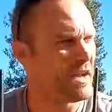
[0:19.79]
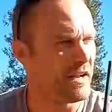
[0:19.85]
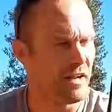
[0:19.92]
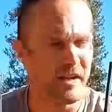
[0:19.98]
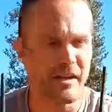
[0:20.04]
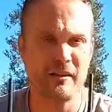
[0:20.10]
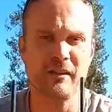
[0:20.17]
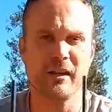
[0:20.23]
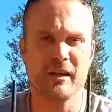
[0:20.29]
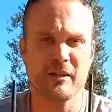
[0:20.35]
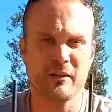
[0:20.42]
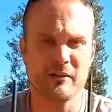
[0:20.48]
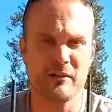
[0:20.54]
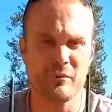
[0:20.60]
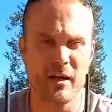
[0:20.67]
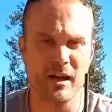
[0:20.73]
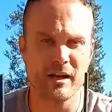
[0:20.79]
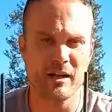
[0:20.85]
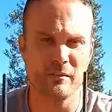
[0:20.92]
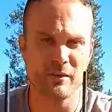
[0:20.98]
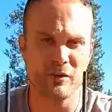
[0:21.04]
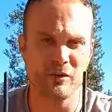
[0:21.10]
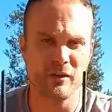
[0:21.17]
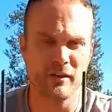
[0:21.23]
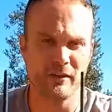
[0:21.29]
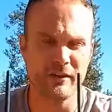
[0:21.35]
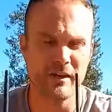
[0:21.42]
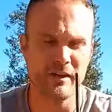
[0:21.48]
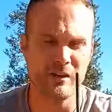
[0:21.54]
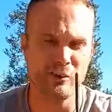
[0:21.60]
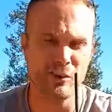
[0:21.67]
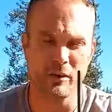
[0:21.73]
and anything else you might come
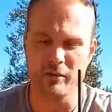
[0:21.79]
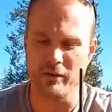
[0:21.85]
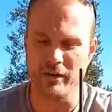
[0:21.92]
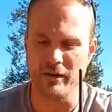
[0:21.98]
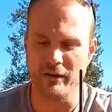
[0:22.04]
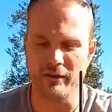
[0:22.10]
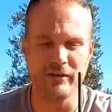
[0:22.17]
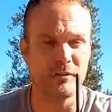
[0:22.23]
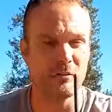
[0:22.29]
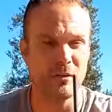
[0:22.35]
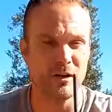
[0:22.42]
across in the wilderness?